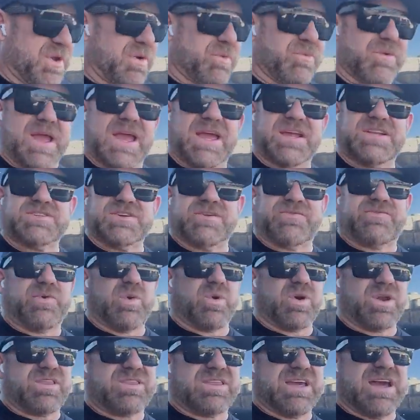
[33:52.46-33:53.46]
a range of
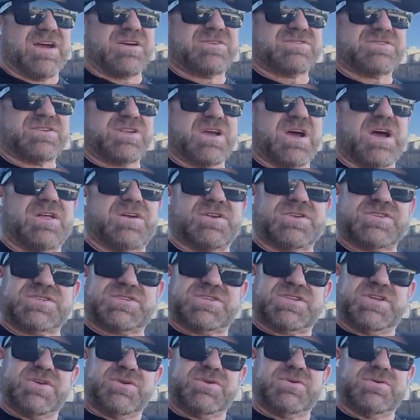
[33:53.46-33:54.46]
forty thousand dollars
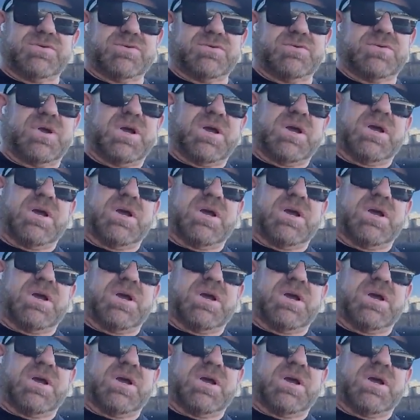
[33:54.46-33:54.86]
to